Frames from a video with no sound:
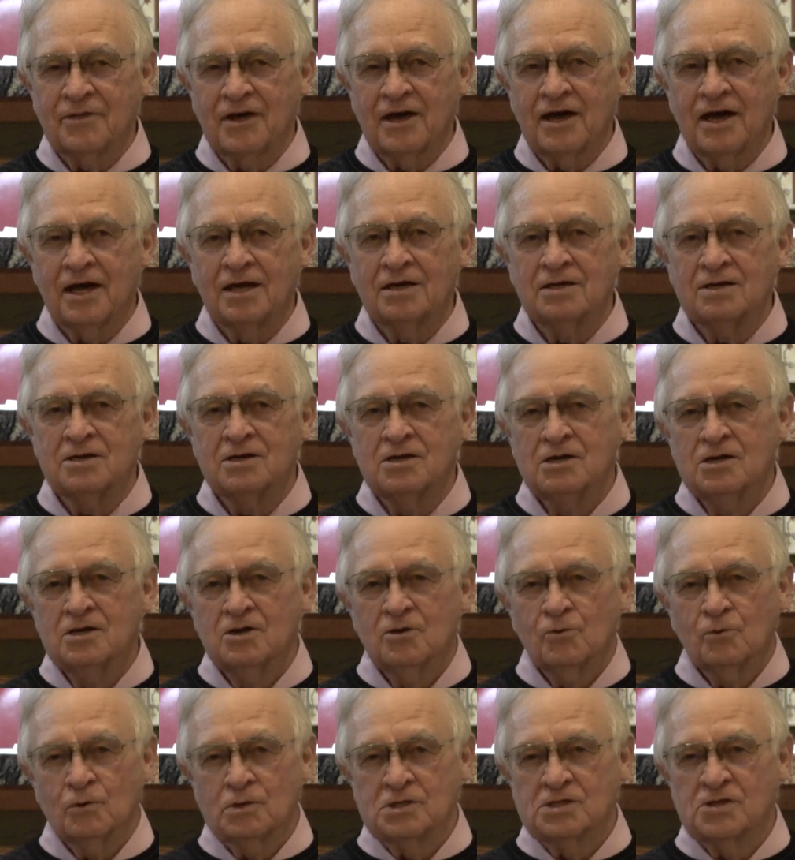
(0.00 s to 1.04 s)
the Hun
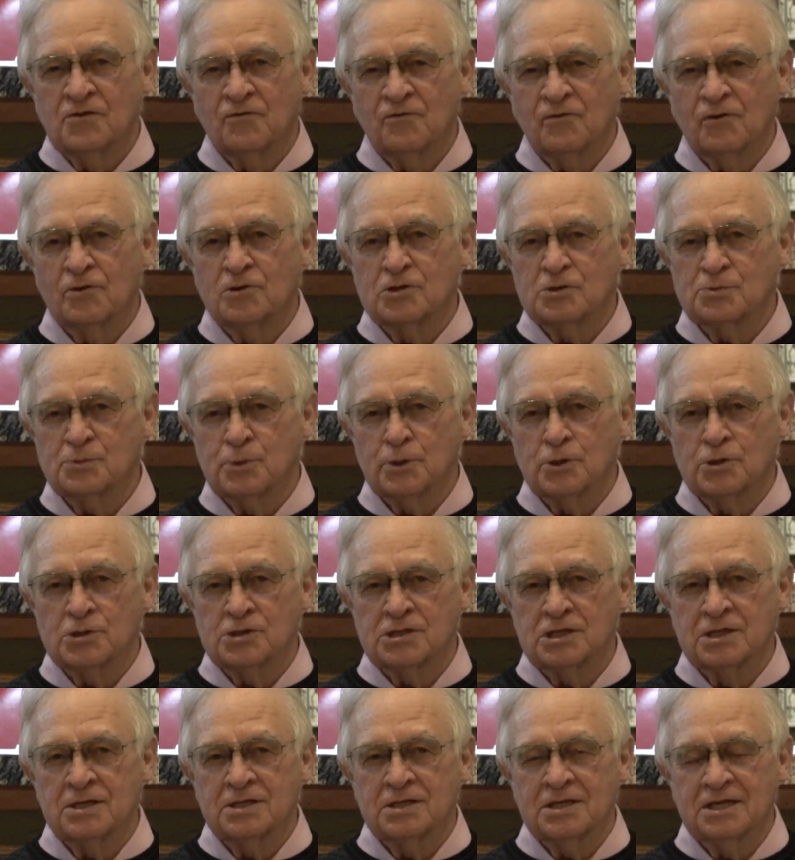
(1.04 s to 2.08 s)
was the first
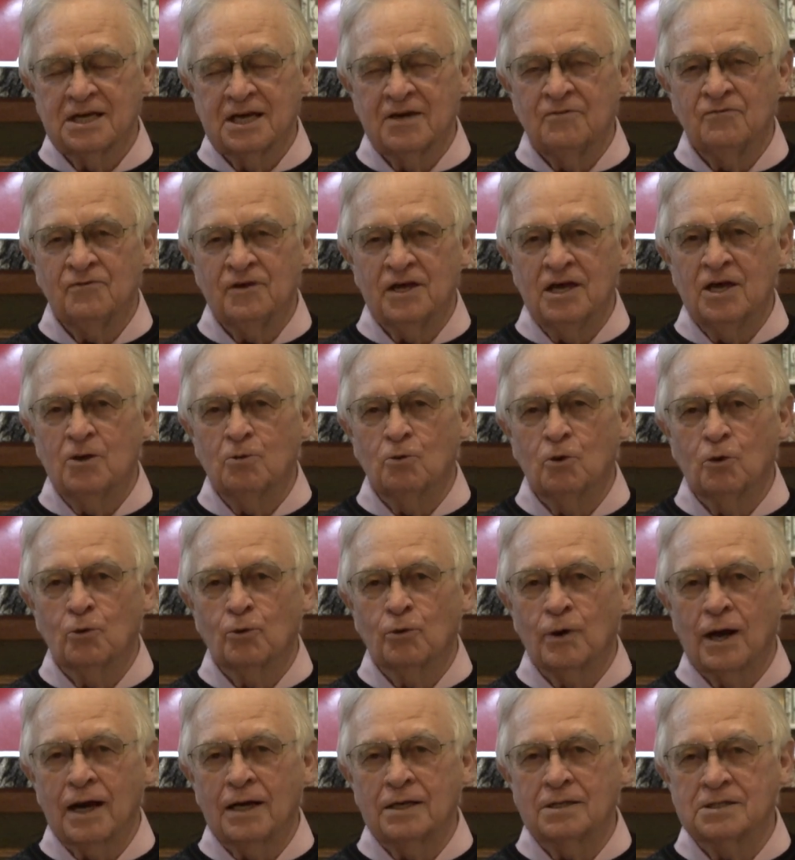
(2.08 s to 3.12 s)
person to give equal
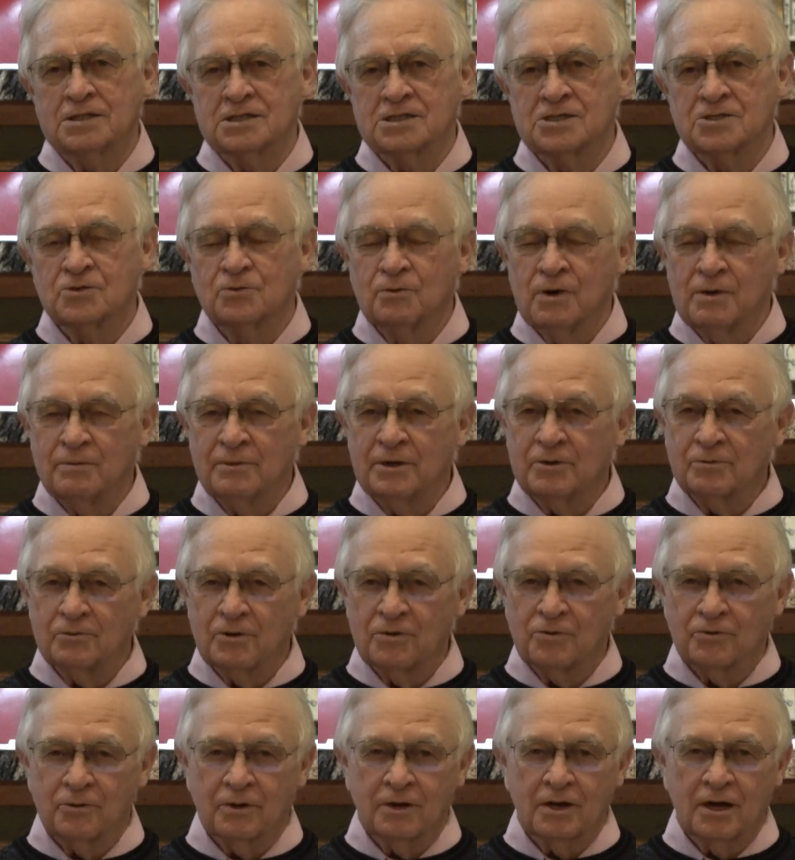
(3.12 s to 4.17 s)
rights to women
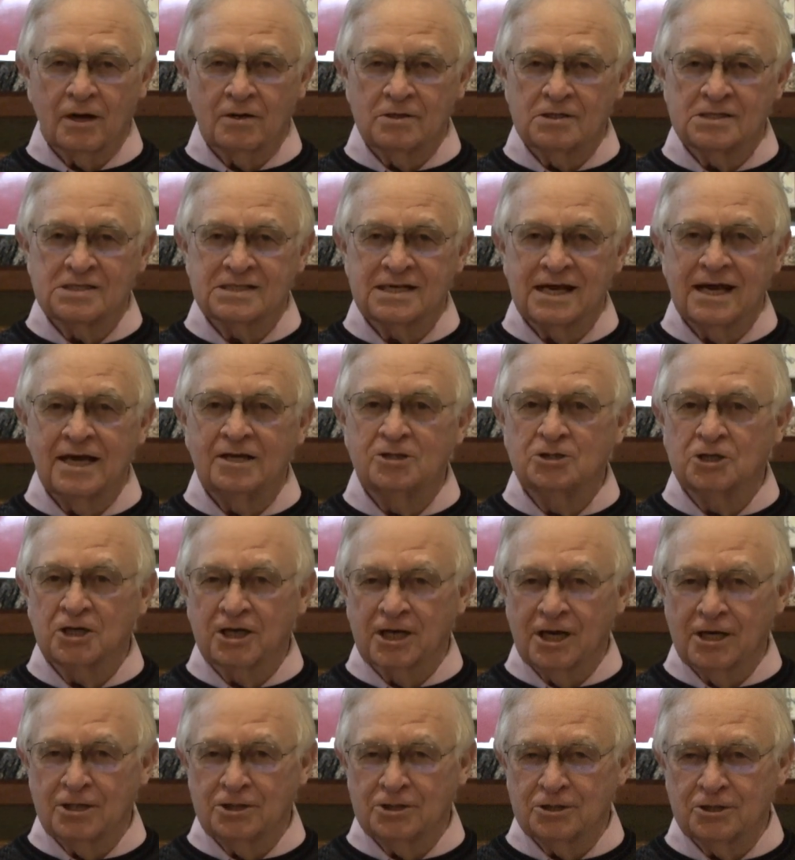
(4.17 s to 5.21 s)
with regards to
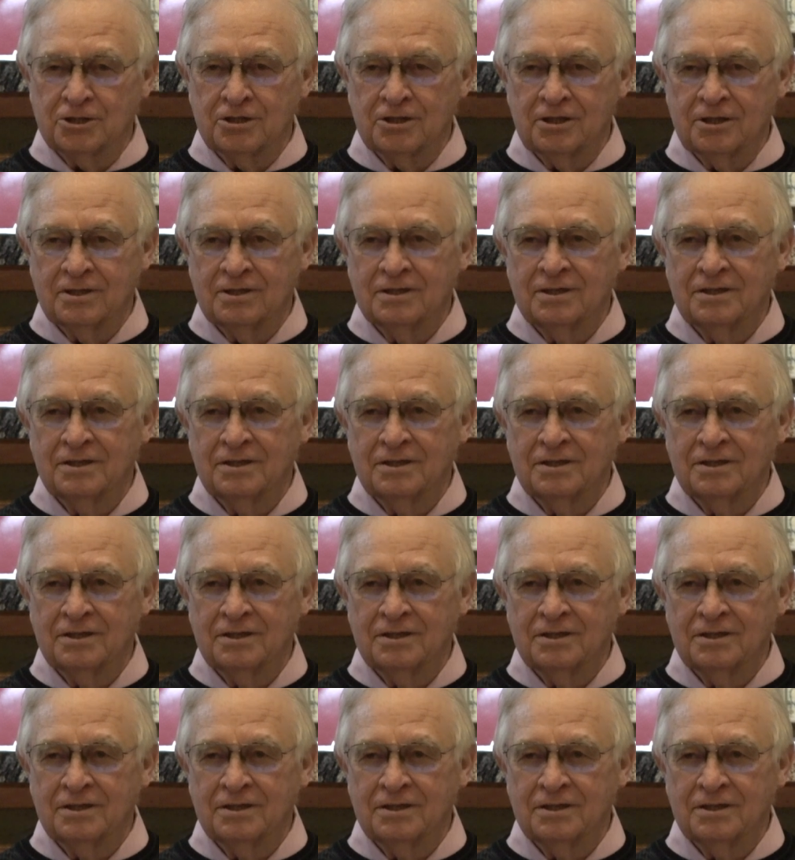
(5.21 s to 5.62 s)
education?